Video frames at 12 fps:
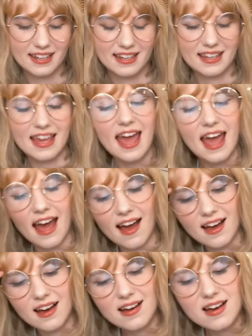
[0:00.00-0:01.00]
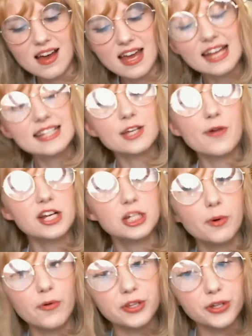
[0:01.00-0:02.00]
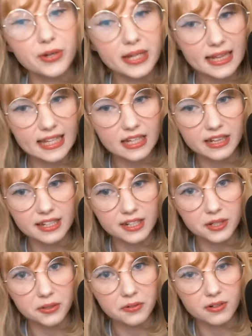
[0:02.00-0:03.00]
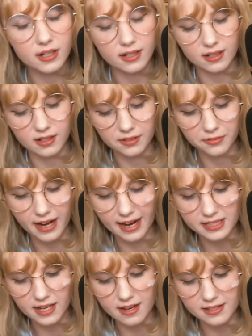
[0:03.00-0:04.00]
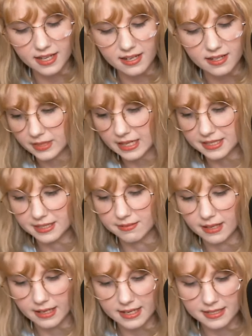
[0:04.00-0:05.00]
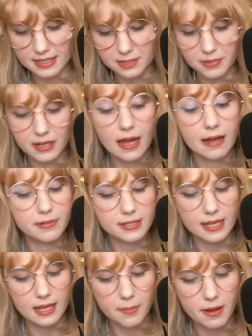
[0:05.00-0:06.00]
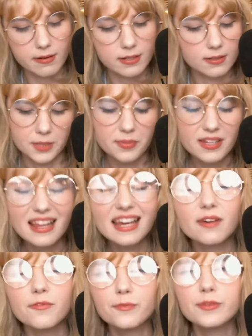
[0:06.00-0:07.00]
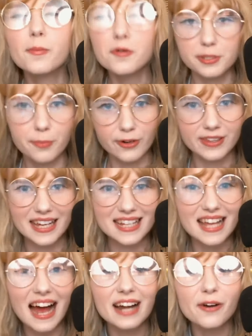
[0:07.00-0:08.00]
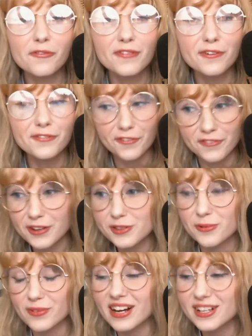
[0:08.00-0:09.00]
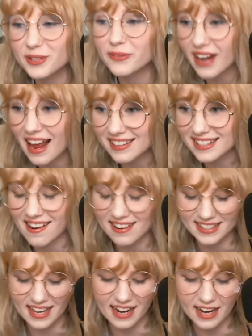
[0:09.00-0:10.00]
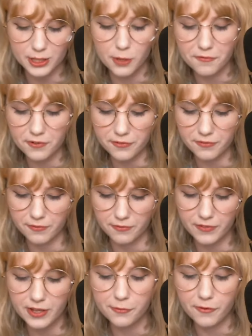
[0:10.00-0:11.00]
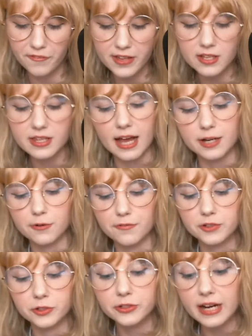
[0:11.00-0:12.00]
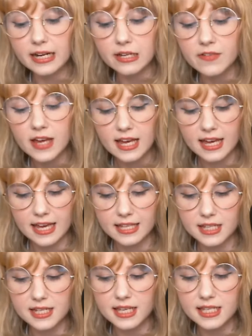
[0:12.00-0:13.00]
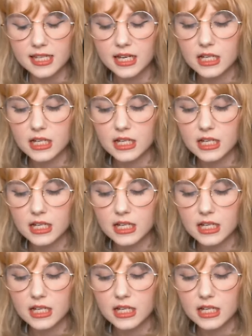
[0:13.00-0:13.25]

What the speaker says: yeah, it's questionable whether you can legally do React content. I guess that's what I will say about it. But like, the most important thing is that I don't feel fulfilled when I do React content. I don't feel fulfilled. I don't feel creative. It doesn't